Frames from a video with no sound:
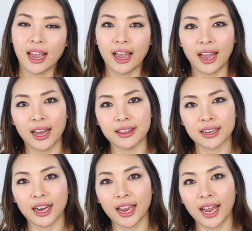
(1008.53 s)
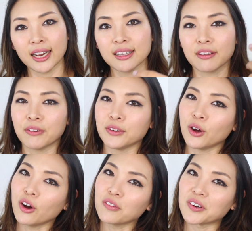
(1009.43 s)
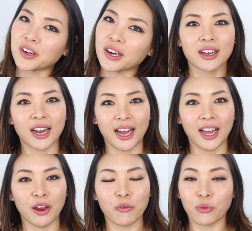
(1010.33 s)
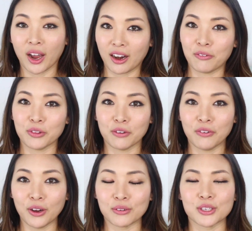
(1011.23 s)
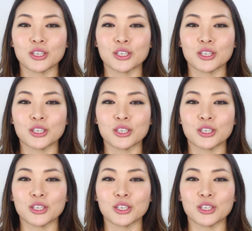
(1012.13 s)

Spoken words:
And the guy handed the phone over. The guy ran off with the phone.